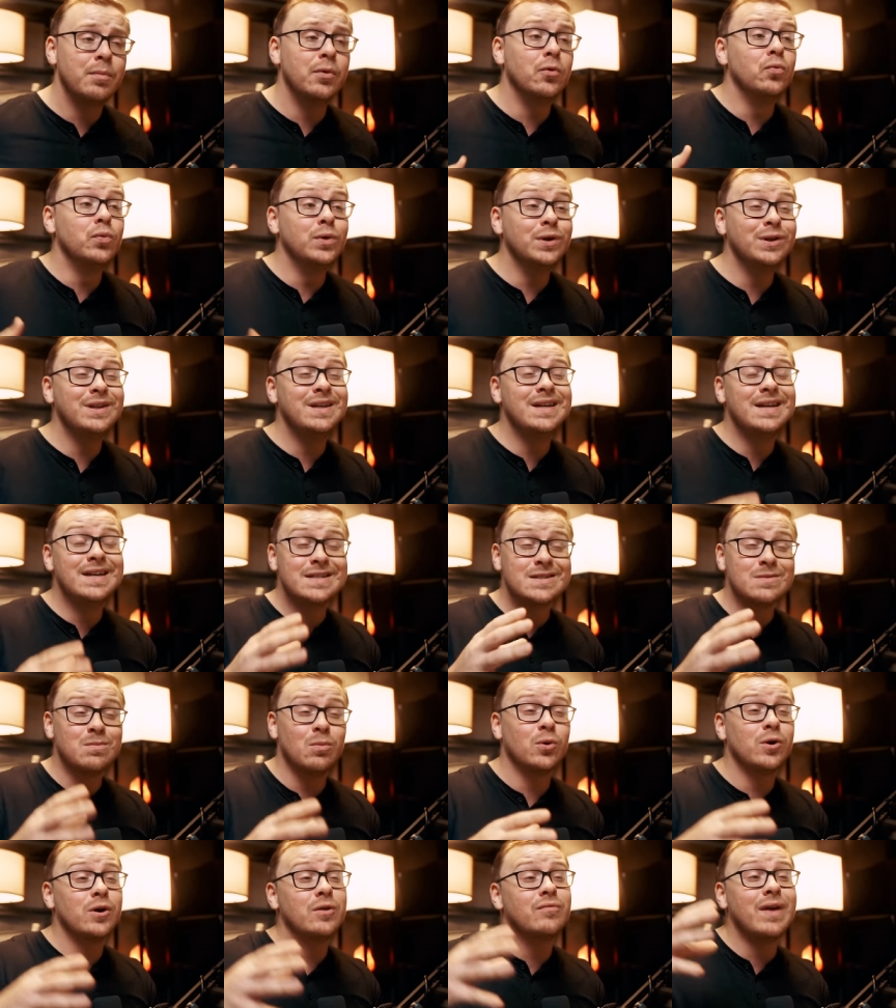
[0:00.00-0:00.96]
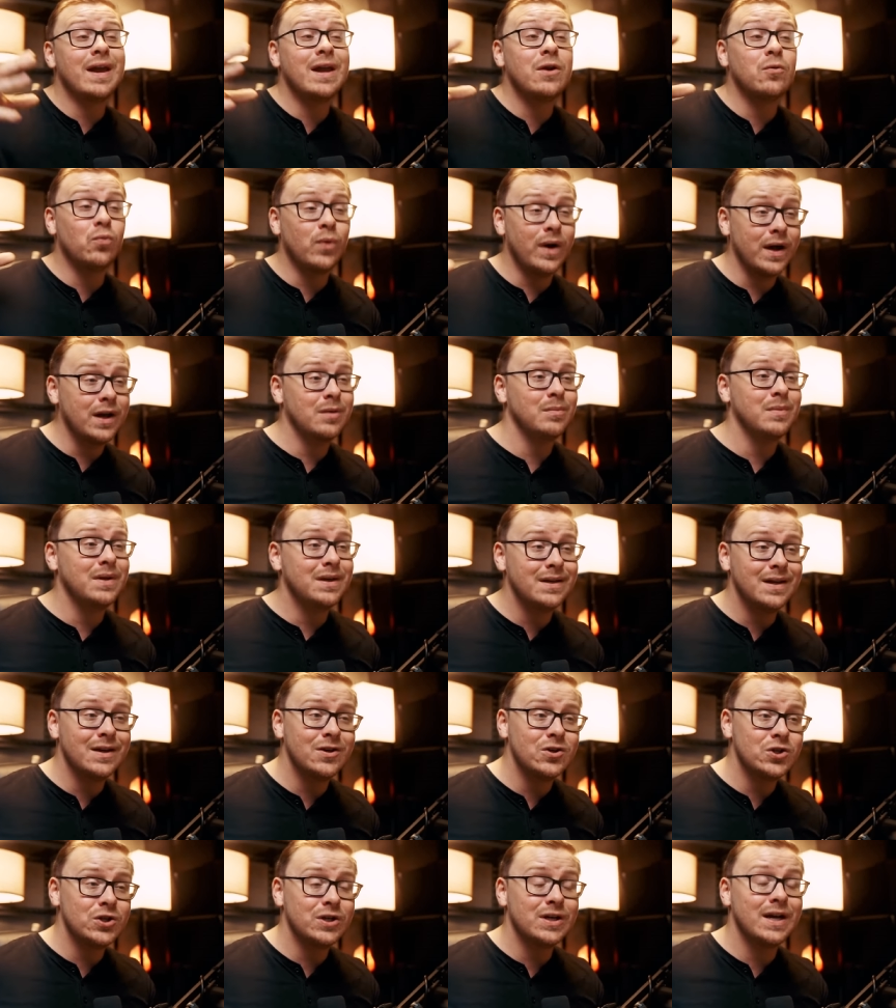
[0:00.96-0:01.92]
but really it's more of a
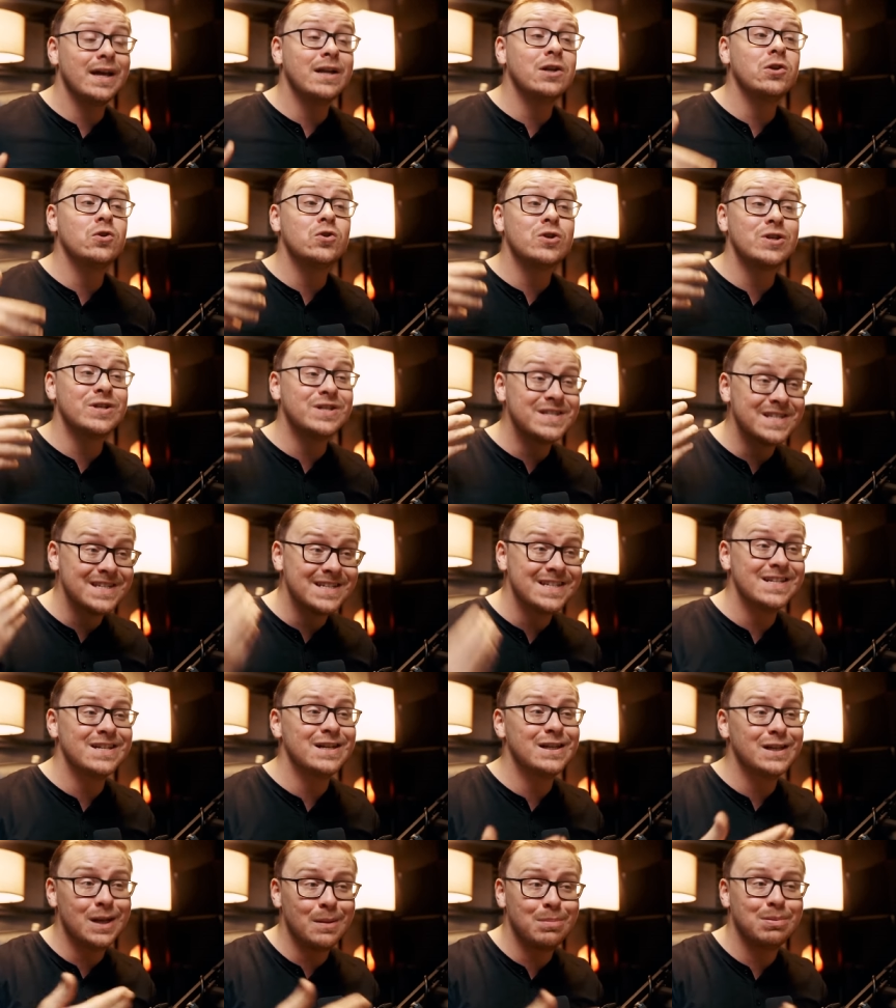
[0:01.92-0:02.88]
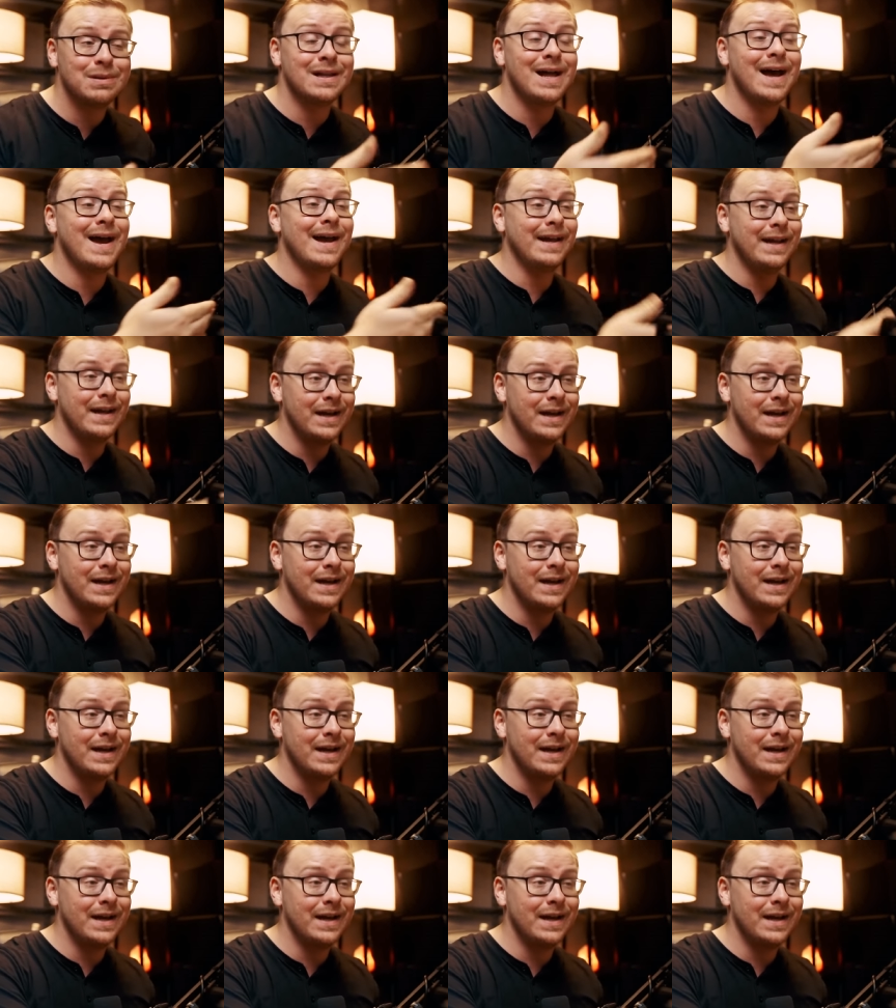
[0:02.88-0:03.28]
recommendation and you should still apply